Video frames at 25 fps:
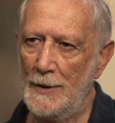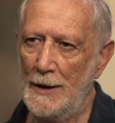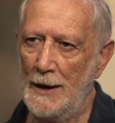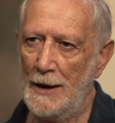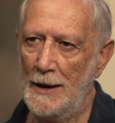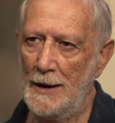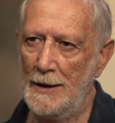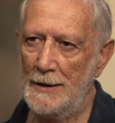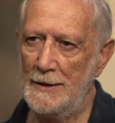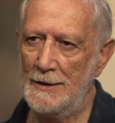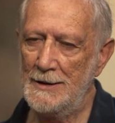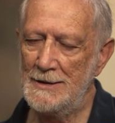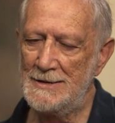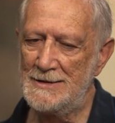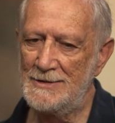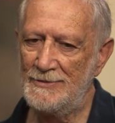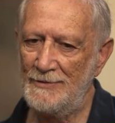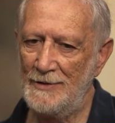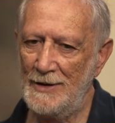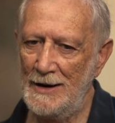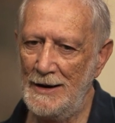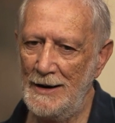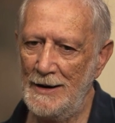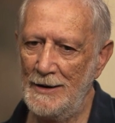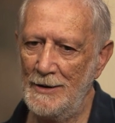And this
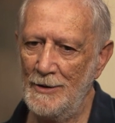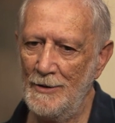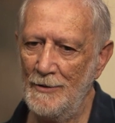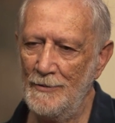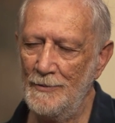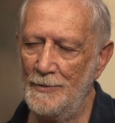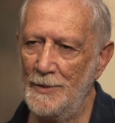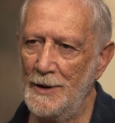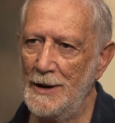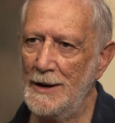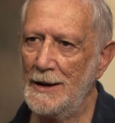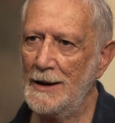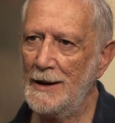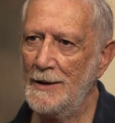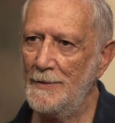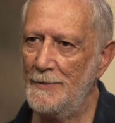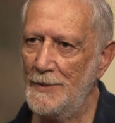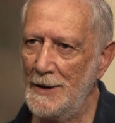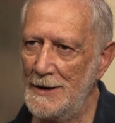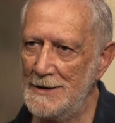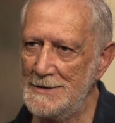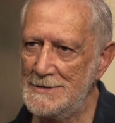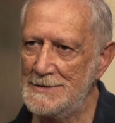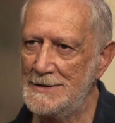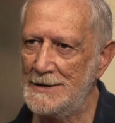feeling of being a
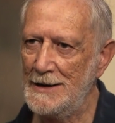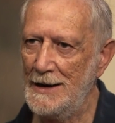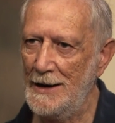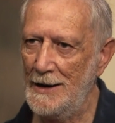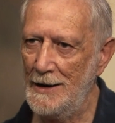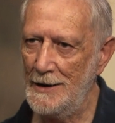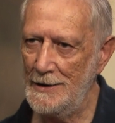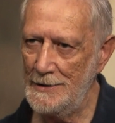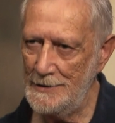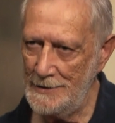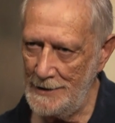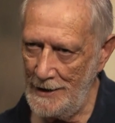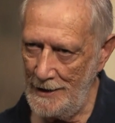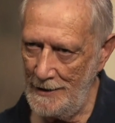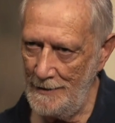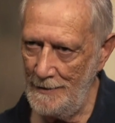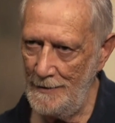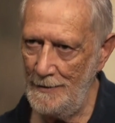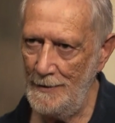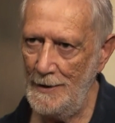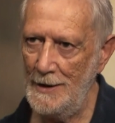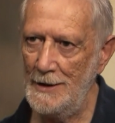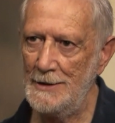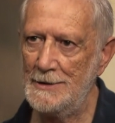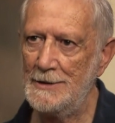Palestinian, it
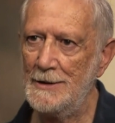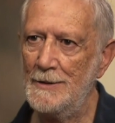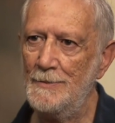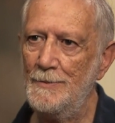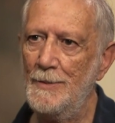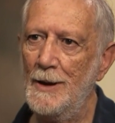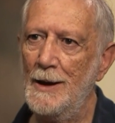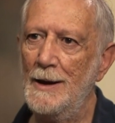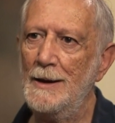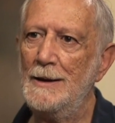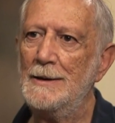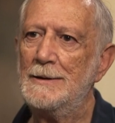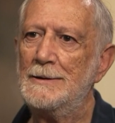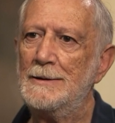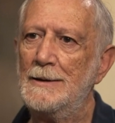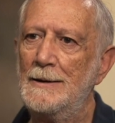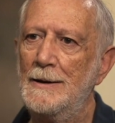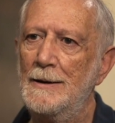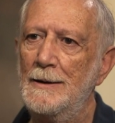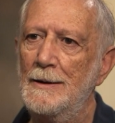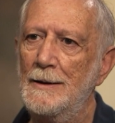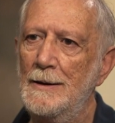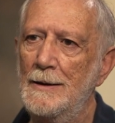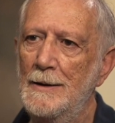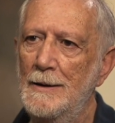came little by
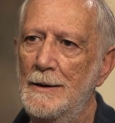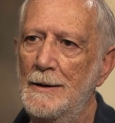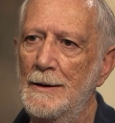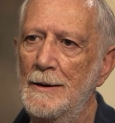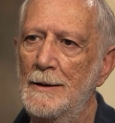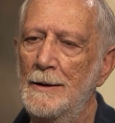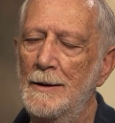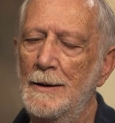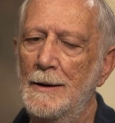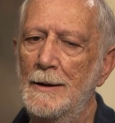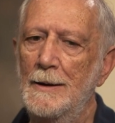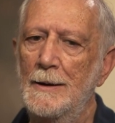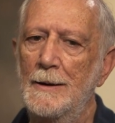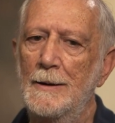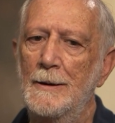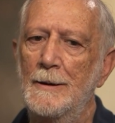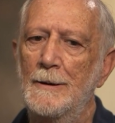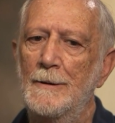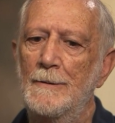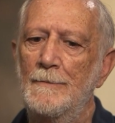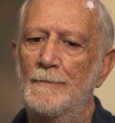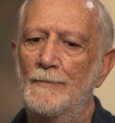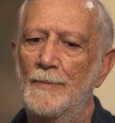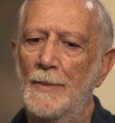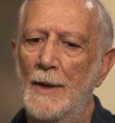little
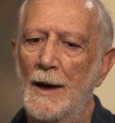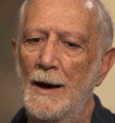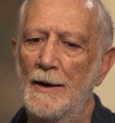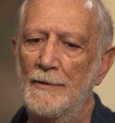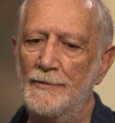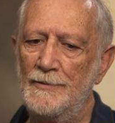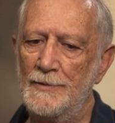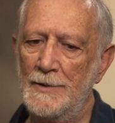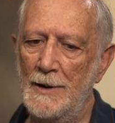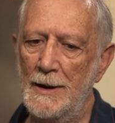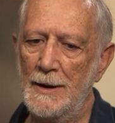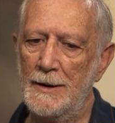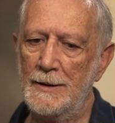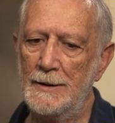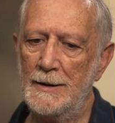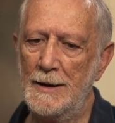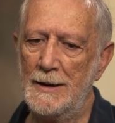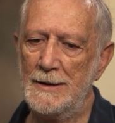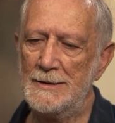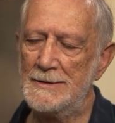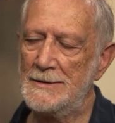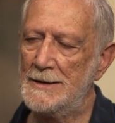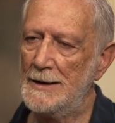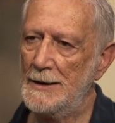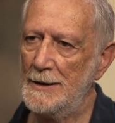after
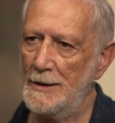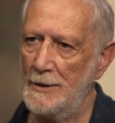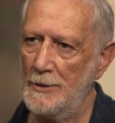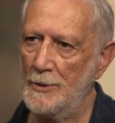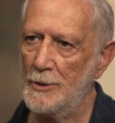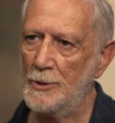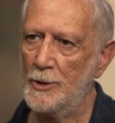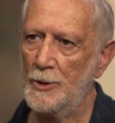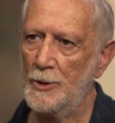the Israeli